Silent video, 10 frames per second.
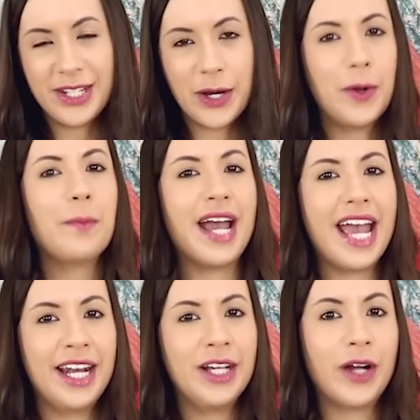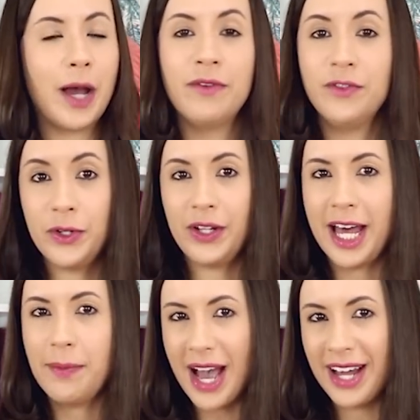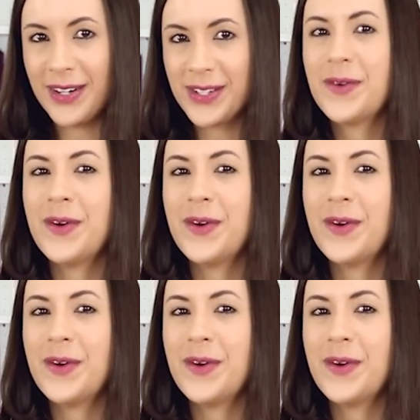tote by Anagram of Noodlehead Patterns